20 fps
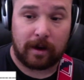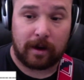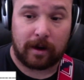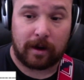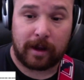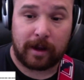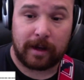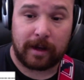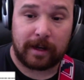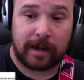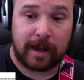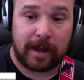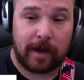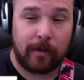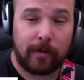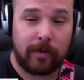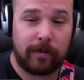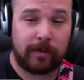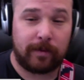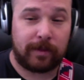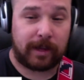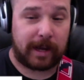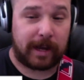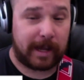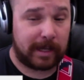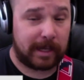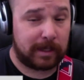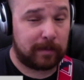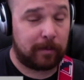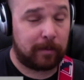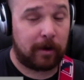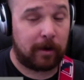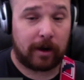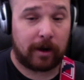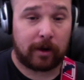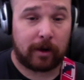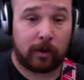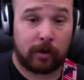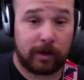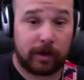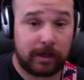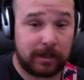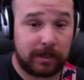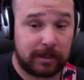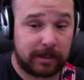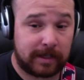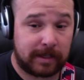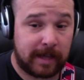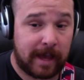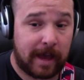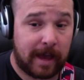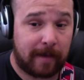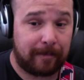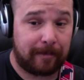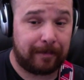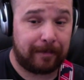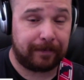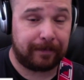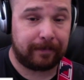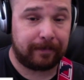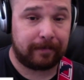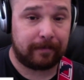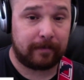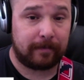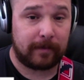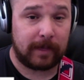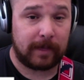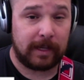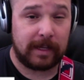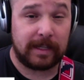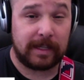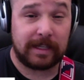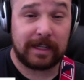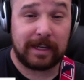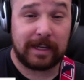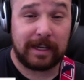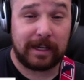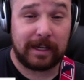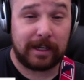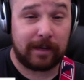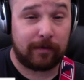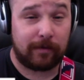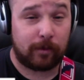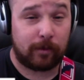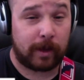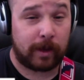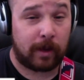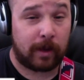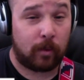All right. Now the next part, according to the tab, is a little different. We